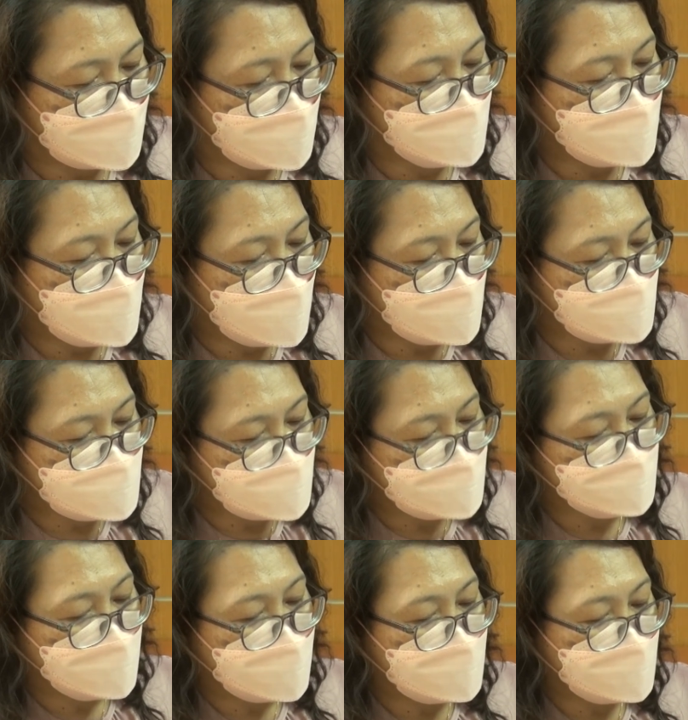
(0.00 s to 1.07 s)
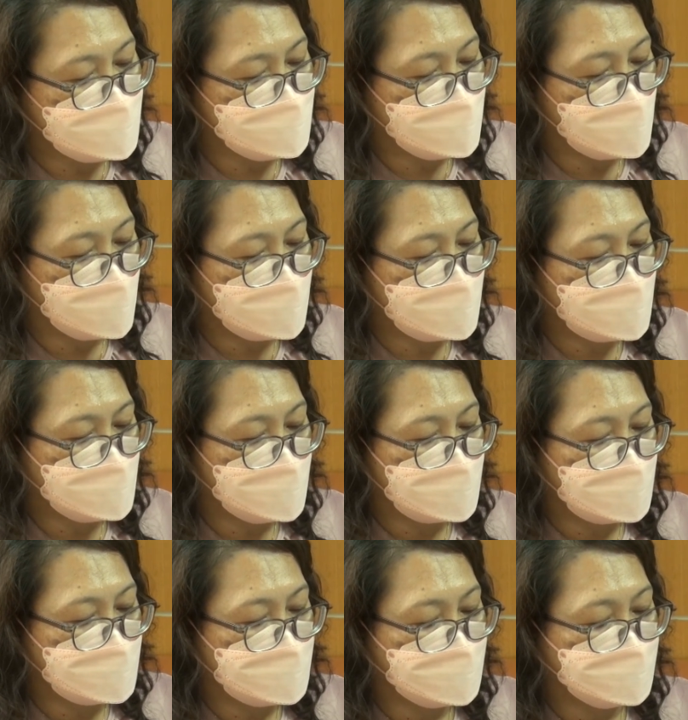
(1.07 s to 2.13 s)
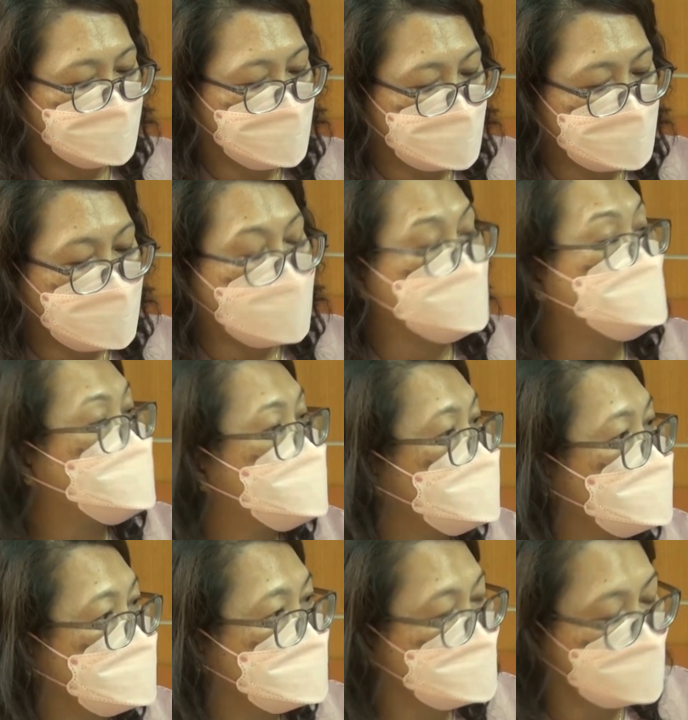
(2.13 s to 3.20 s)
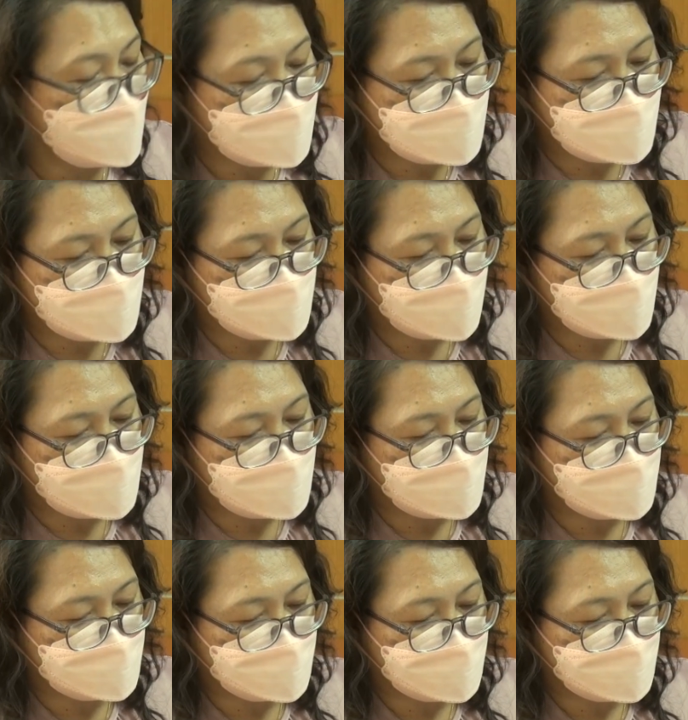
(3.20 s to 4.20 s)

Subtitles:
termination by the employer on the 4th April 2022,